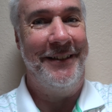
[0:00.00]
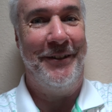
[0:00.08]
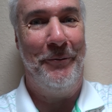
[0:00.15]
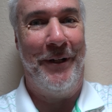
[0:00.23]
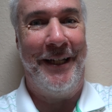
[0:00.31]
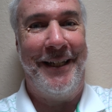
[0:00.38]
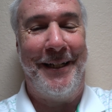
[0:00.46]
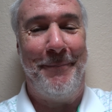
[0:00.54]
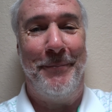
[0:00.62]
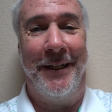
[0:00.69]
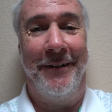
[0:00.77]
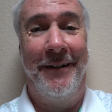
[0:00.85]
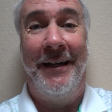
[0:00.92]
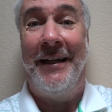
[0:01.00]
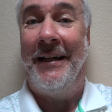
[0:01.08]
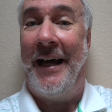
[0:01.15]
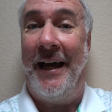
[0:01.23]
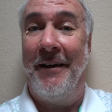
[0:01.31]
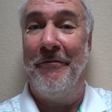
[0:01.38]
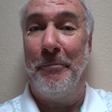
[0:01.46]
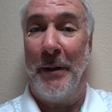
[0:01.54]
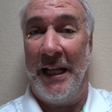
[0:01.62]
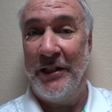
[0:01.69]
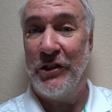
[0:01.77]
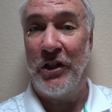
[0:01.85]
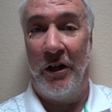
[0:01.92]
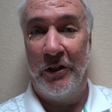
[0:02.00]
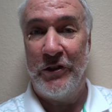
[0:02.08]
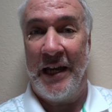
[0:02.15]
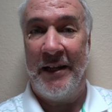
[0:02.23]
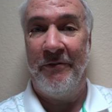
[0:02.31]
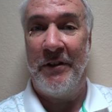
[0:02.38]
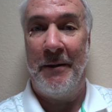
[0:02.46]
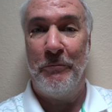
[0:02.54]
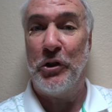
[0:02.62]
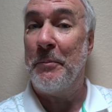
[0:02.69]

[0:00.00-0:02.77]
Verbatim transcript: Don't like it up there. I've placed all 10 of them.